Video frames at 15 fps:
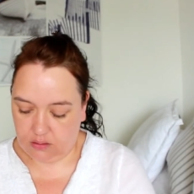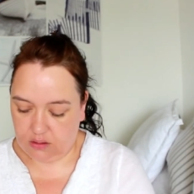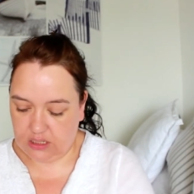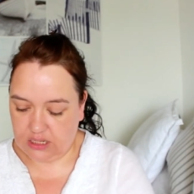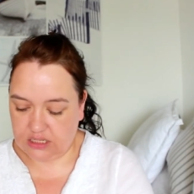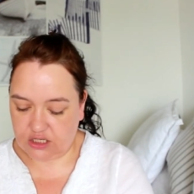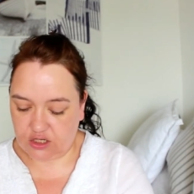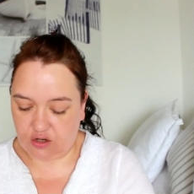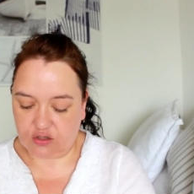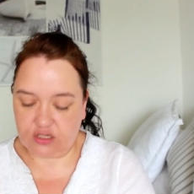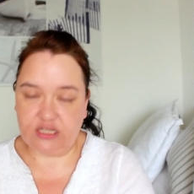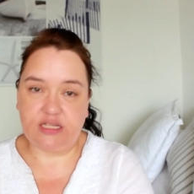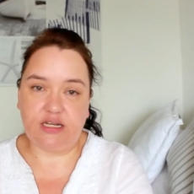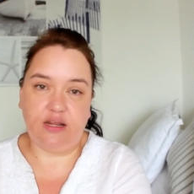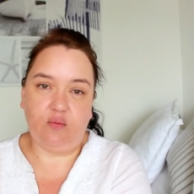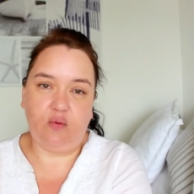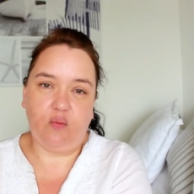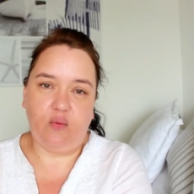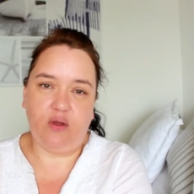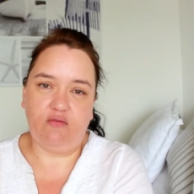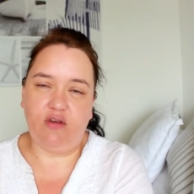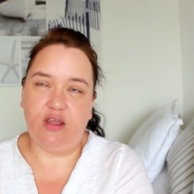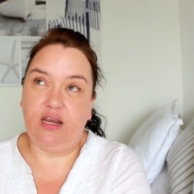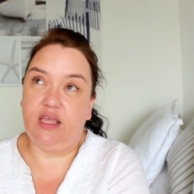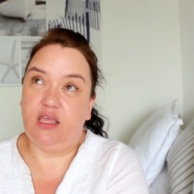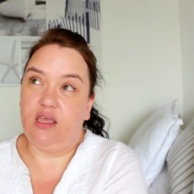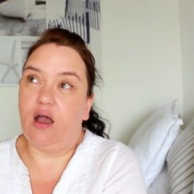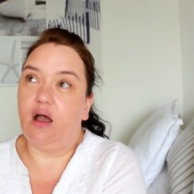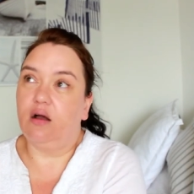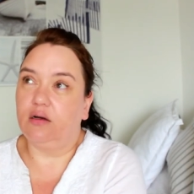It's odd, isn't it? When we're really
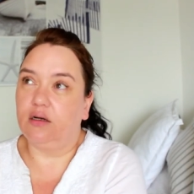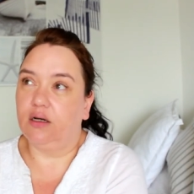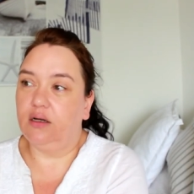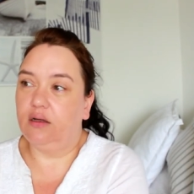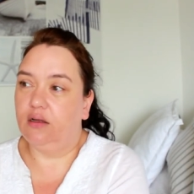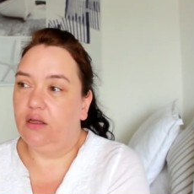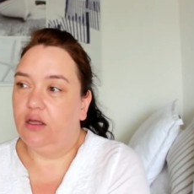young,